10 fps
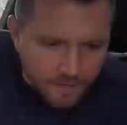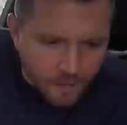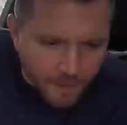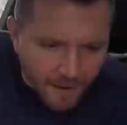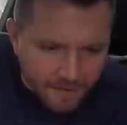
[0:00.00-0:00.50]

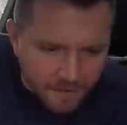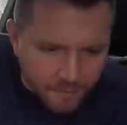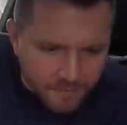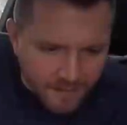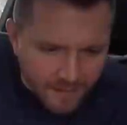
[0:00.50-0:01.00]
up, Asif
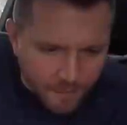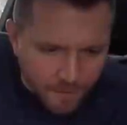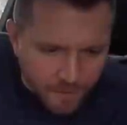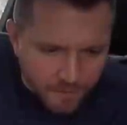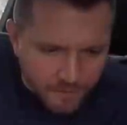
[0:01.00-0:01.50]
has sent in a
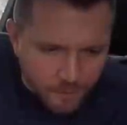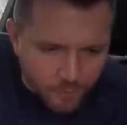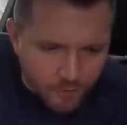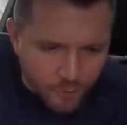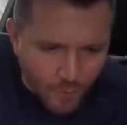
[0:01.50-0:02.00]
picture of his two
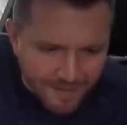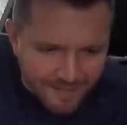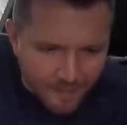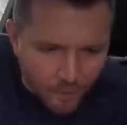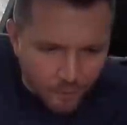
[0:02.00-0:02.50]
hundred
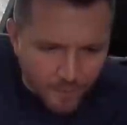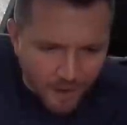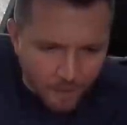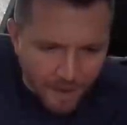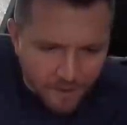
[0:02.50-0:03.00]
twenty
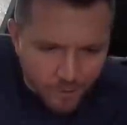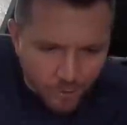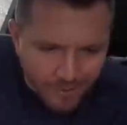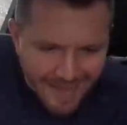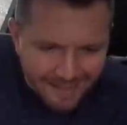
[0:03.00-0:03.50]
horsepower
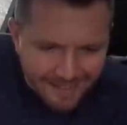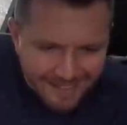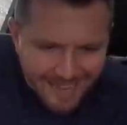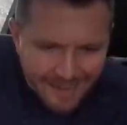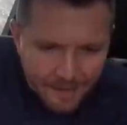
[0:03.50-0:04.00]
petrol L and
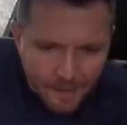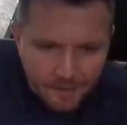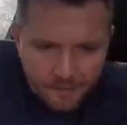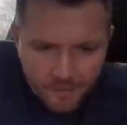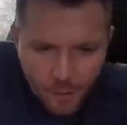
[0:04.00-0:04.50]
K
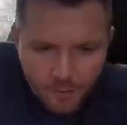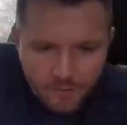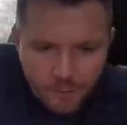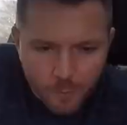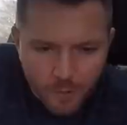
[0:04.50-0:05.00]
Skoda
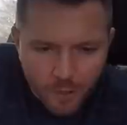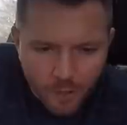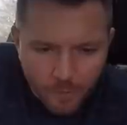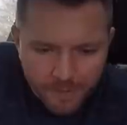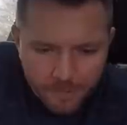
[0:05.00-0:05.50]
Superb in